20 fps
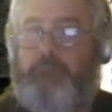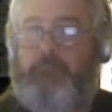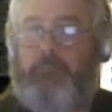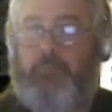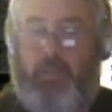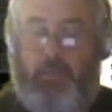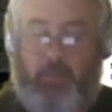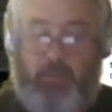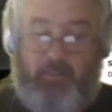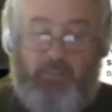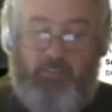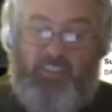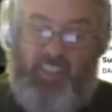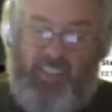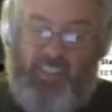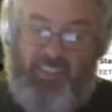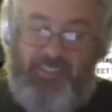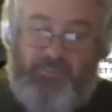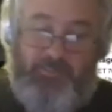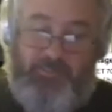So that's
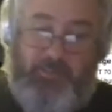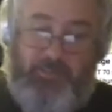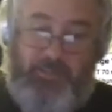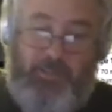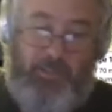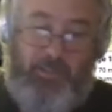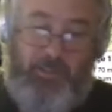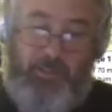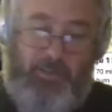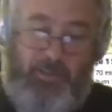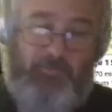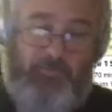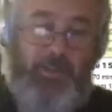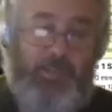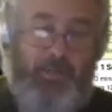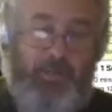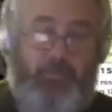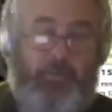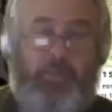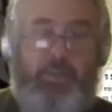a really
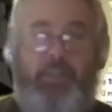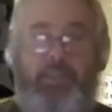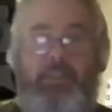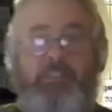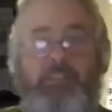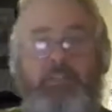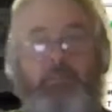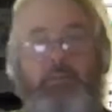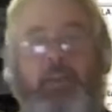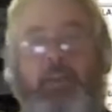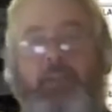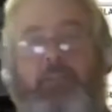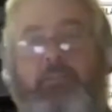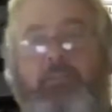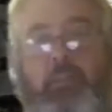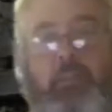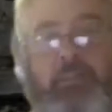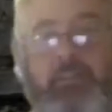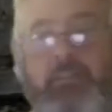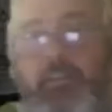quick and easy way. You'll
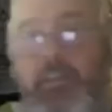notice in our